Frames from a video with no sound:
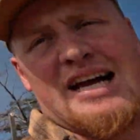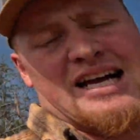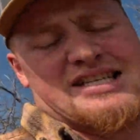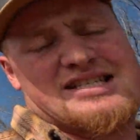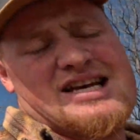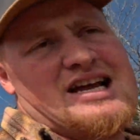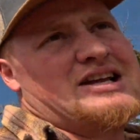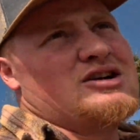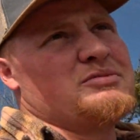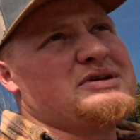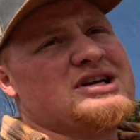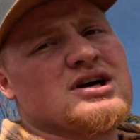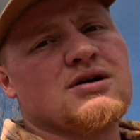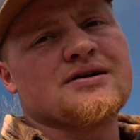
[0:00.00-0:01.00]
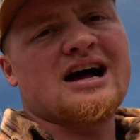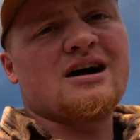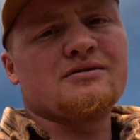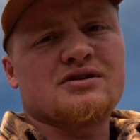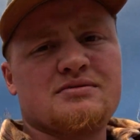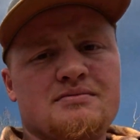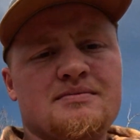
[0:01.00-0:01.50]
like I said, he'll be going
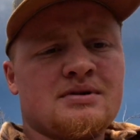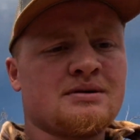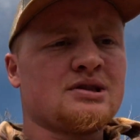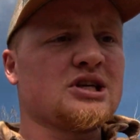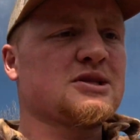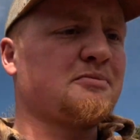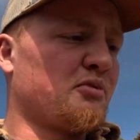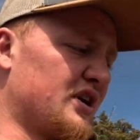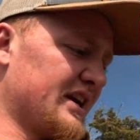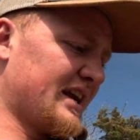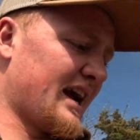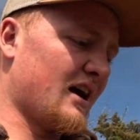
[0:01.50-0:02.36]
out with the spring